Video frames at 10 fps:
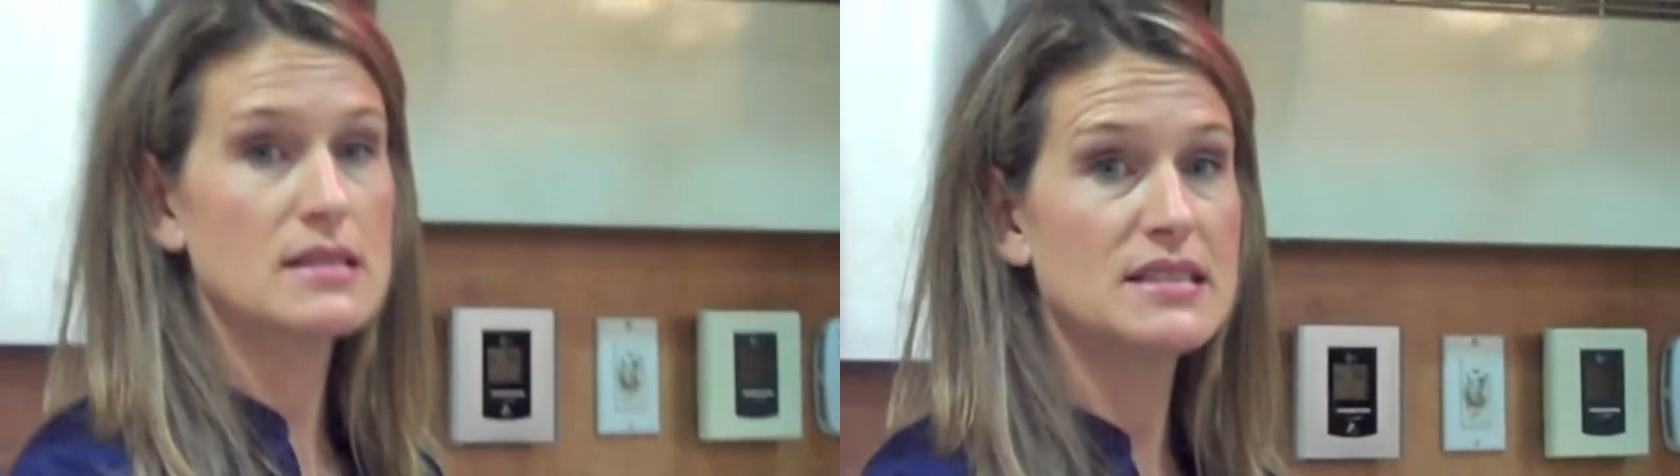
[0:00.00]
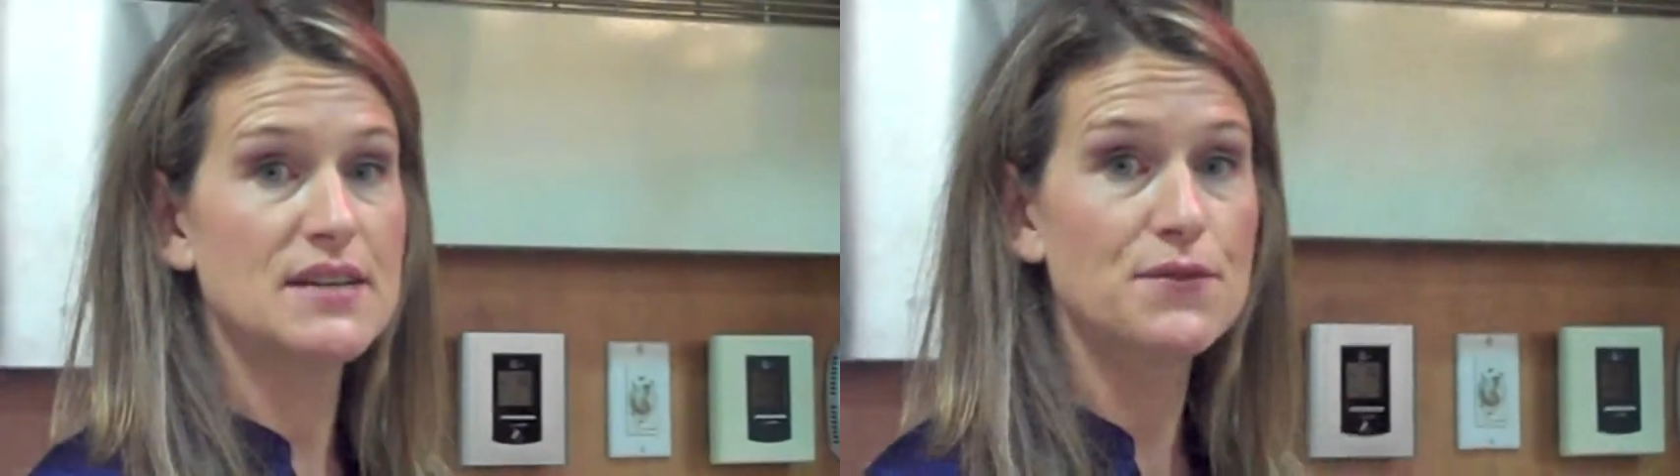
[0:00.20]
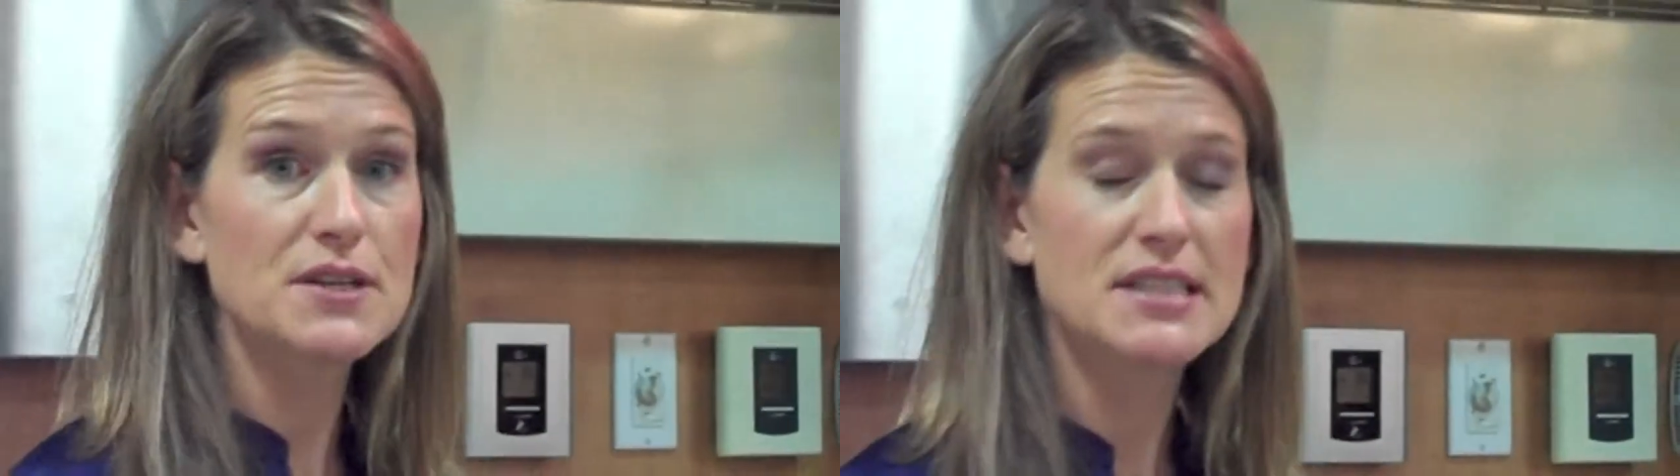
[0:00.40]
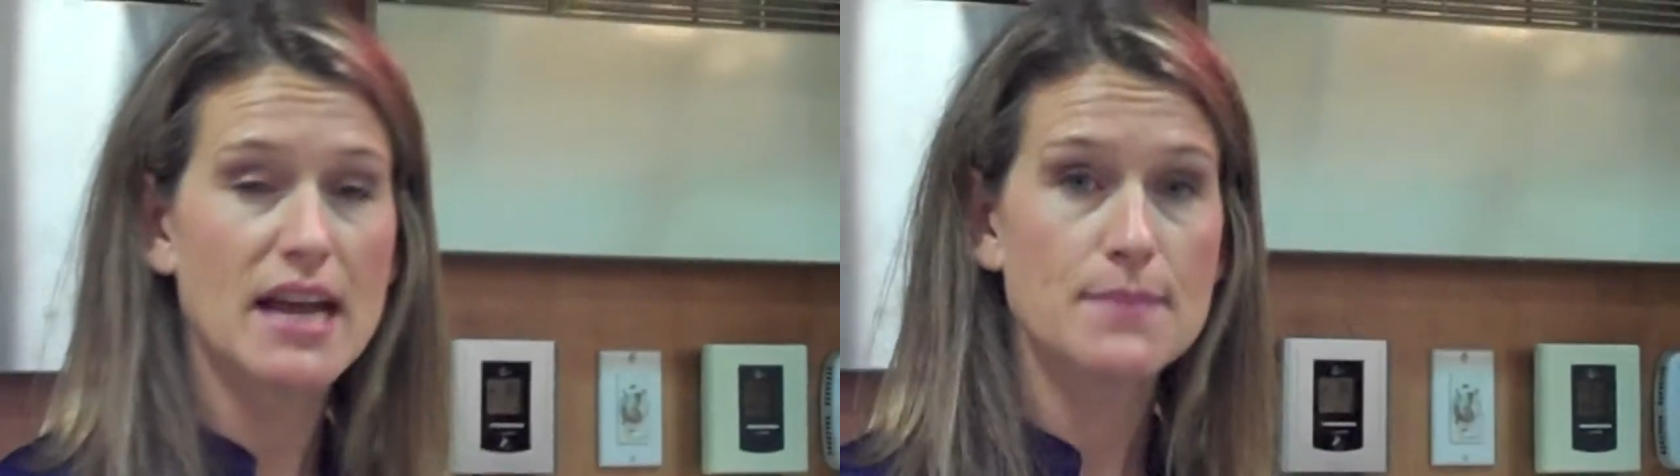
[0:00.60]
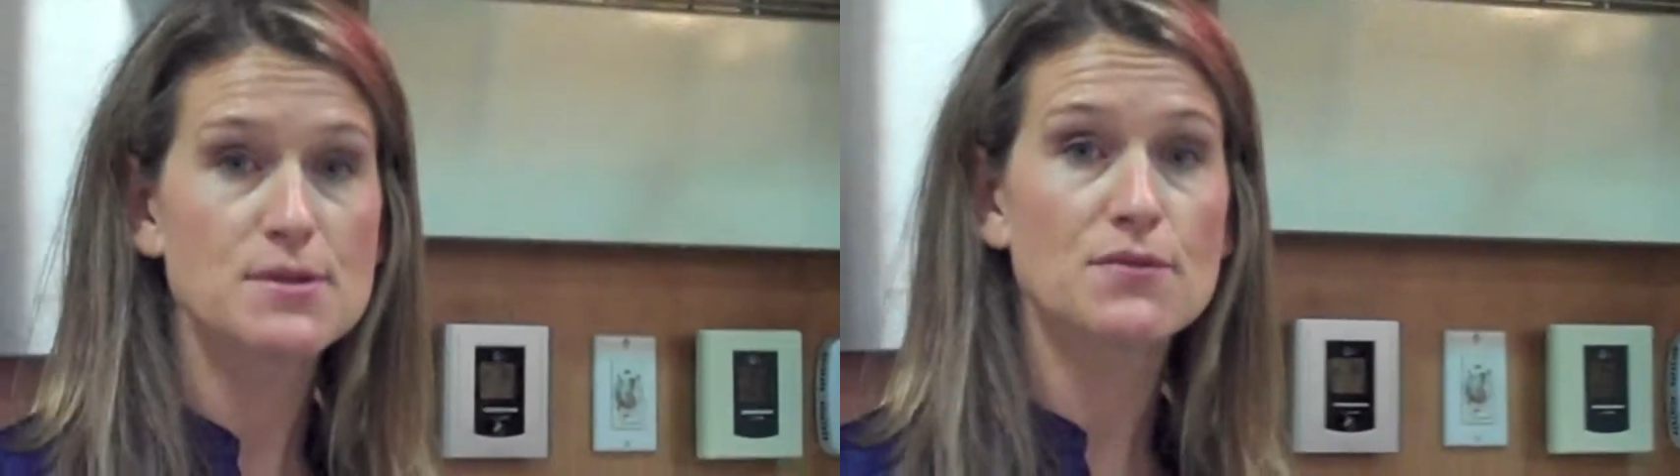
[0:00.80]
different
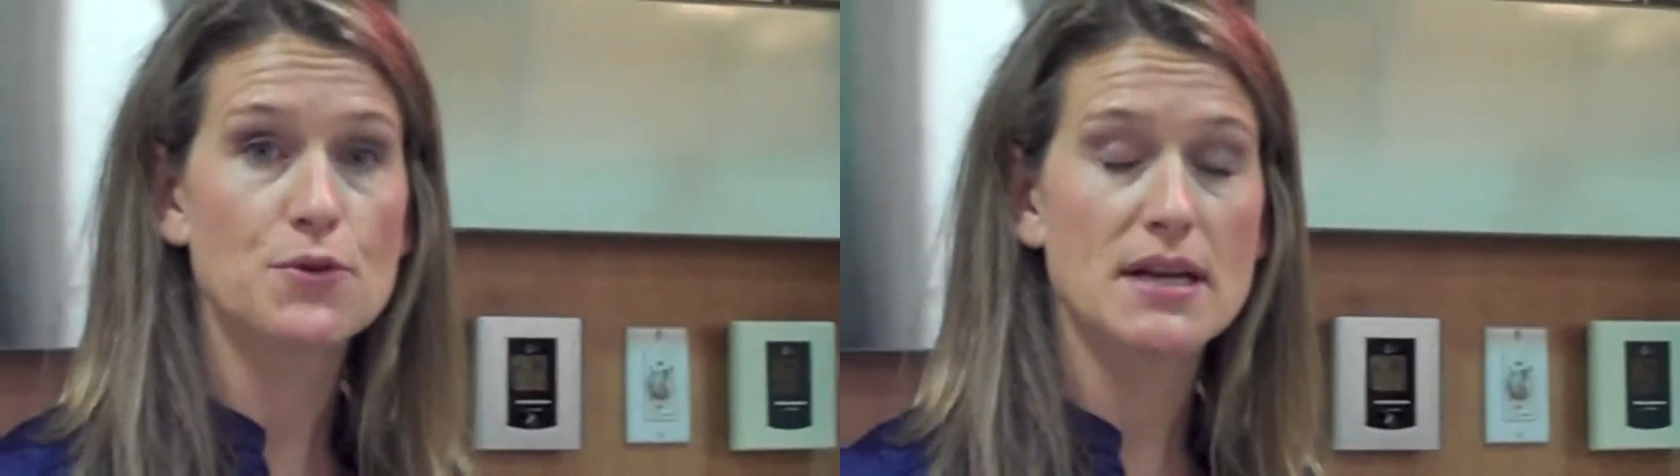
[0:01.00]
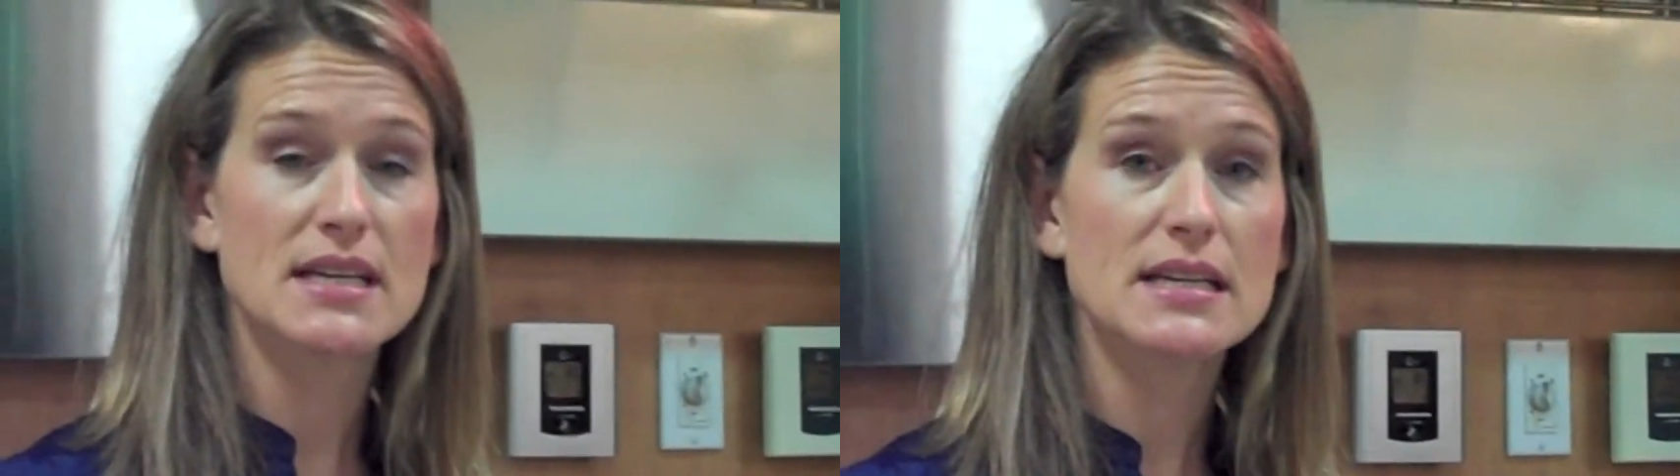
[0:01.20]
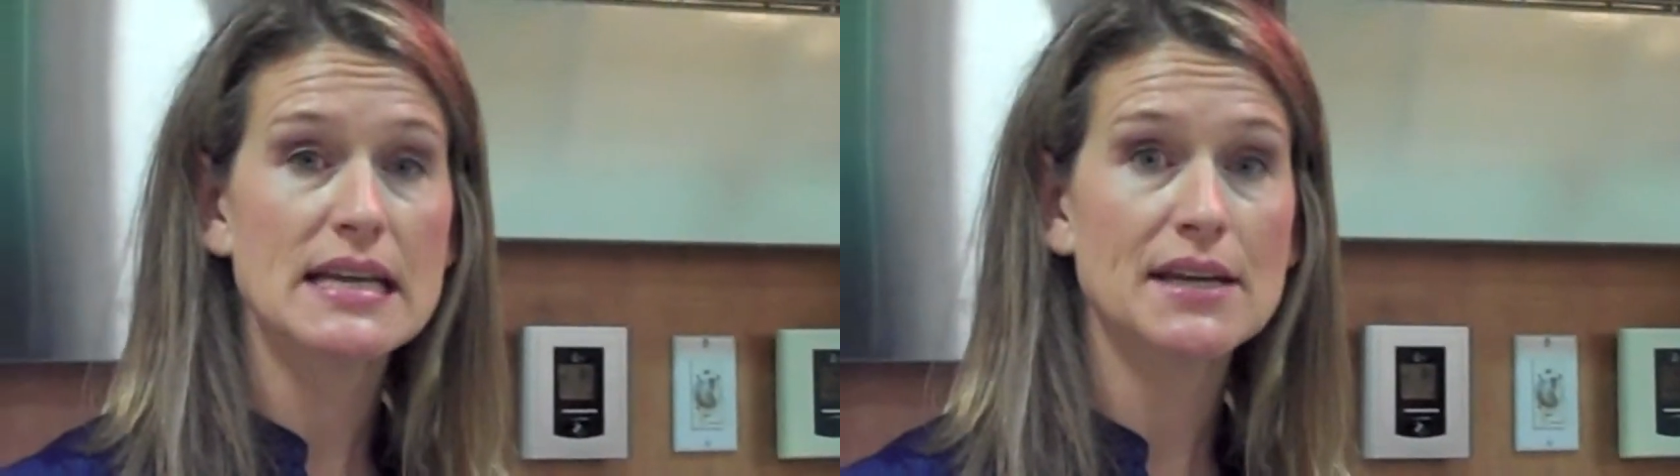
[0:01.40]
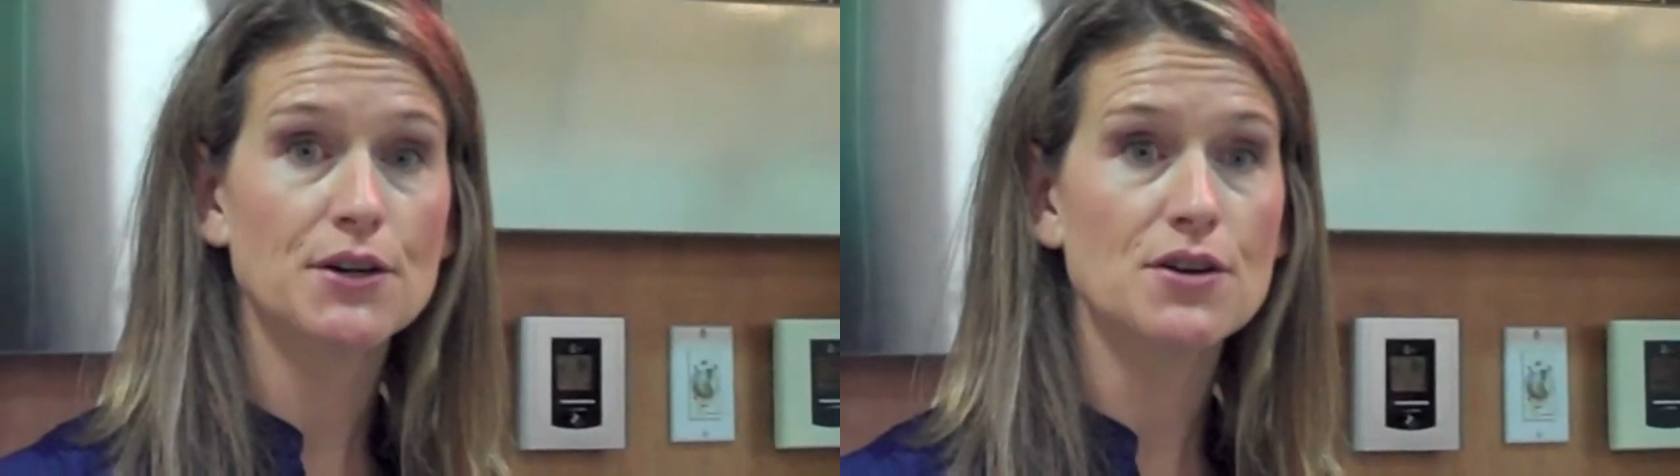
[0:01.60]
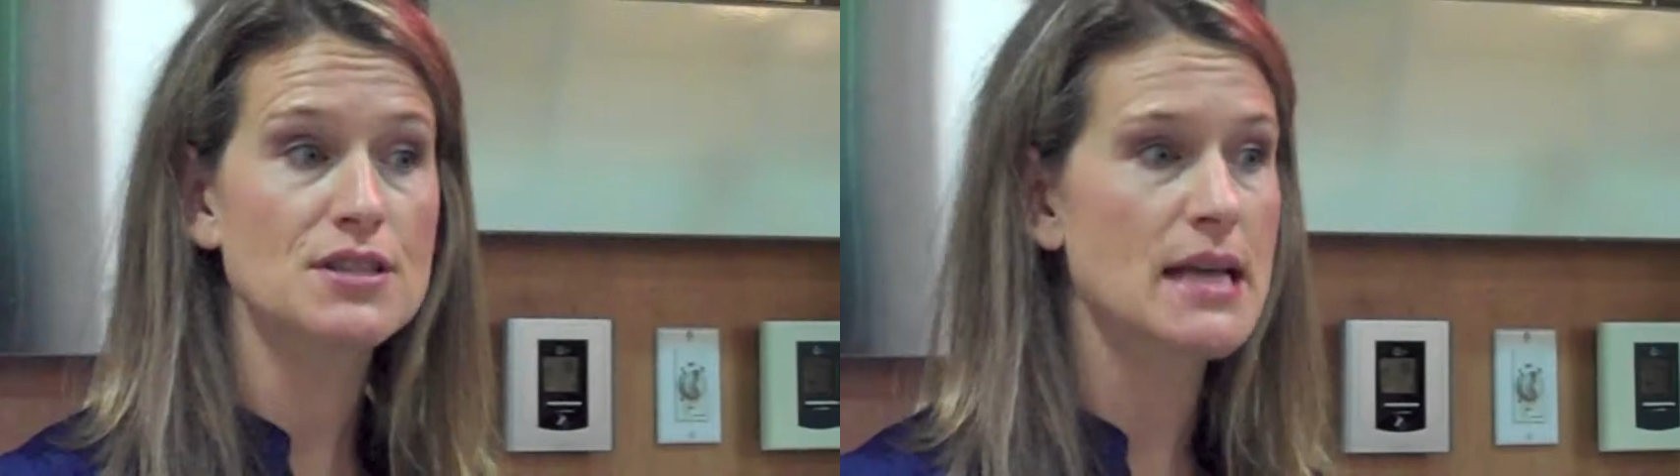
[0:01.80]
types of radiant
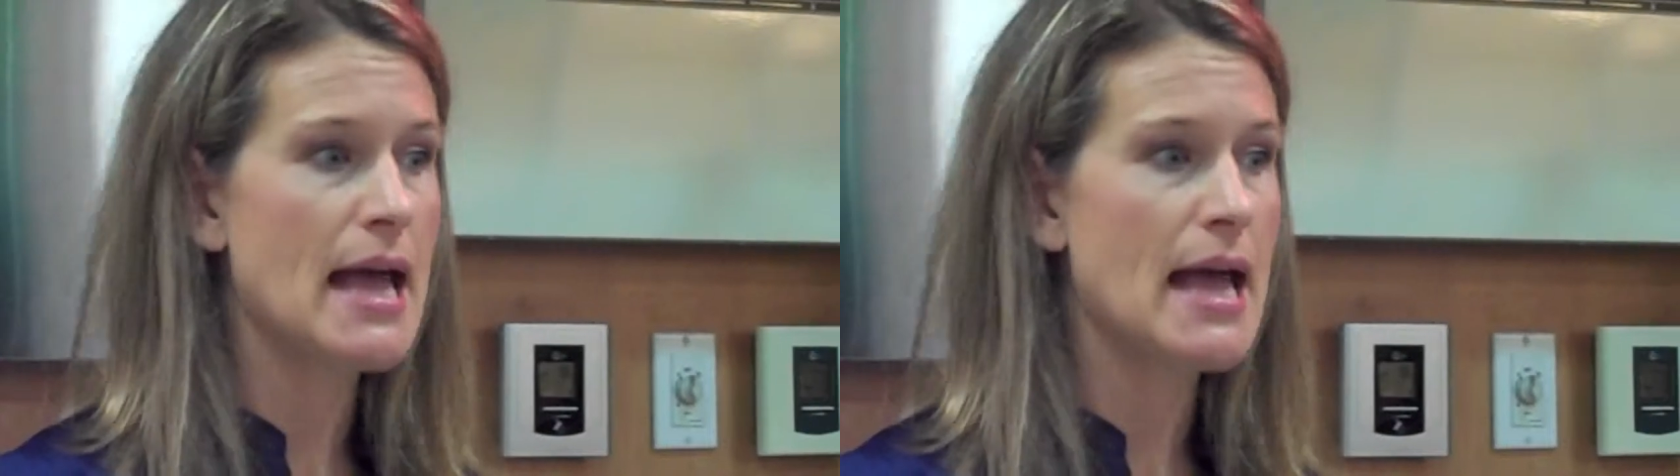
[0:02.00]
heaters,